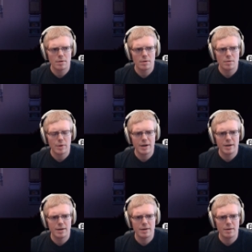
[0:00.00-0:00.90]
Where?
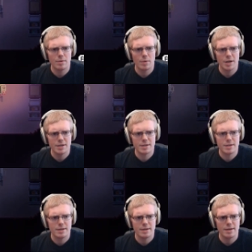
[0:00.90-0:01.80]
What?
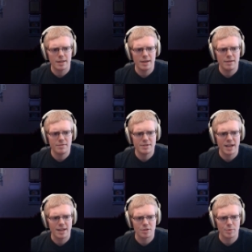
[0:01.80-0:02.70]
Does it even tell
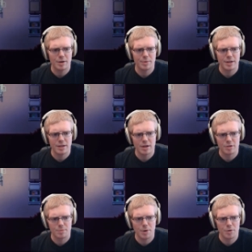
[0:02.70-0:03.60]
us where we are
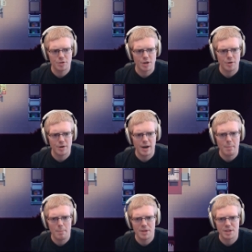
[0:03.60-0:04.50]
supposed to go, or am
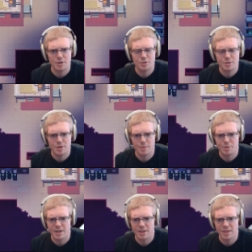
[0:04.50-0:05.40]
I
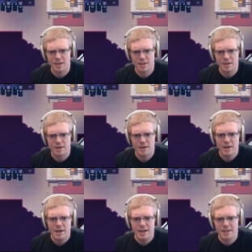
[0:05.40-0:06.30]
misinterpreting things here?
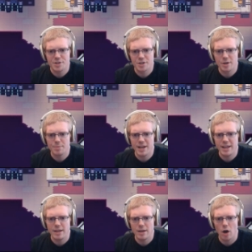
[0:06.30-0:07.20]
Is it just
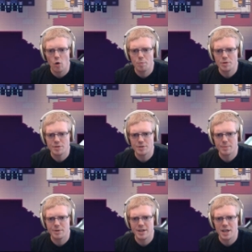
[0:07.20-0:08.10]
completely open to
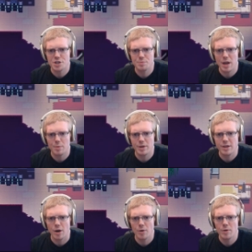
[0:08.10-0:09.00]
interpretation where we
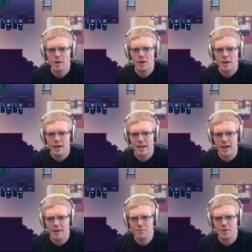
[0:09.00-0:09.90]
go, and I
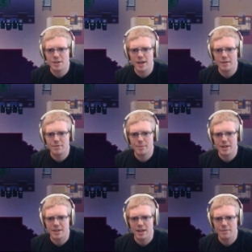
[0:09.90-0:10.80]
have to decide for
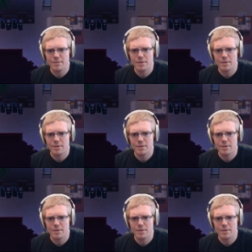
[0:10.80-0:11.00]
myself?